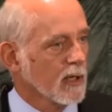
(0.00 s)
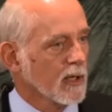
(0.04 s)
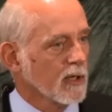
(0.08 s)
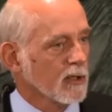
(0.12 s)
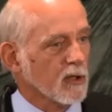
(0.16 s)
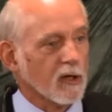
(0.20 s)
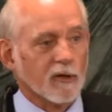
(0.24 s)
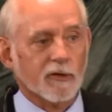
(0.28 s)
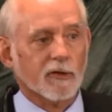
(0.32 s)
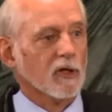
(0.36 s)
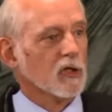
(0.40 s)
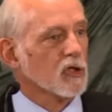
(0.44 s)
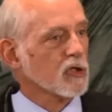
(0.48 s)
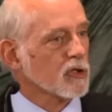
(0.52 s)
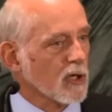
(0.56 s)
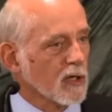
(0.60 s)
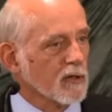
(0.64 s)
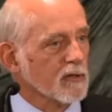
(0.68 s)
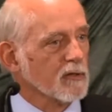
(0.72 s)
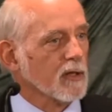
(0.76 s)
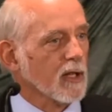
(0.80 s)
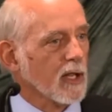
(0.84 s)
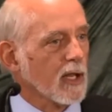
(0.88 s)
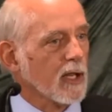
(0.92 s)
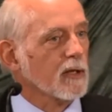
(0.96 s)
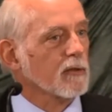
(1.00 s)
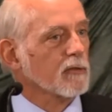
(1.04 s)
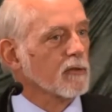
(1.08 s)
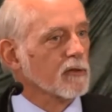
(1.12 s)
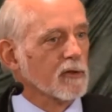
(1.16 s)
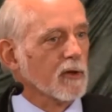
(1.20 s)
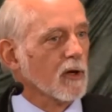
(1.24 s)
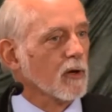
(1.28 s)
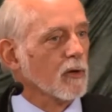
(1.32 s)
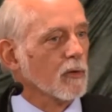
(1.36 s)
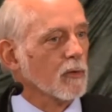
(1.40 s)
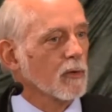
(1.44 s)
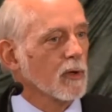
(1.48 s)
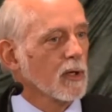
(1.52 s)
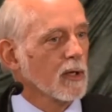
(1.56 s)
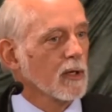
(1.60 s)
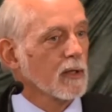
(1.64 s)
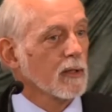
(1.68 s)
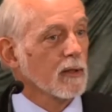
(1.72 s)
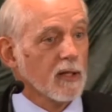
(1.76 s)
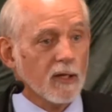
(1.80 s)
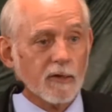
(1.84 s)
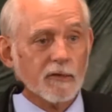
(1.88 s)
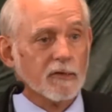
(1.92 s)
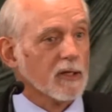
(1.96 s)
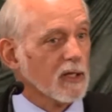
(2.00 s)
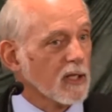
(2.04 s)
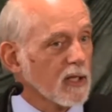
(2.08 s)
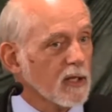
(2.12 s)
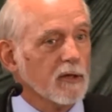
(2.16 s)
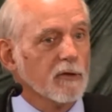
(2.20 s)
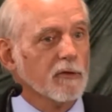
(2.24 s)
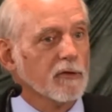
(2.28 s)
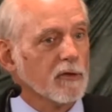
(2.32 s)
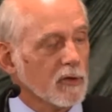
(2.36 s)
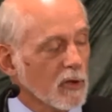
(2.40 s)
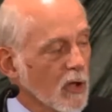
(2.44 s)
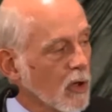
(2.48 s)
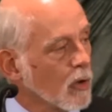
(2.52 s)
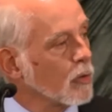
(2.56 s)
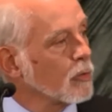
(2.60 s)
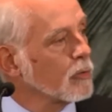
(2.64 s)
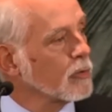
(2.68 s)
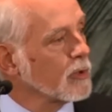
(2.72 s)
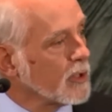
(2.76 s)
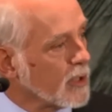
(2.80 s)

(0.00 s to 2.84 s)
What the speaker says: because it just ain't so. This is no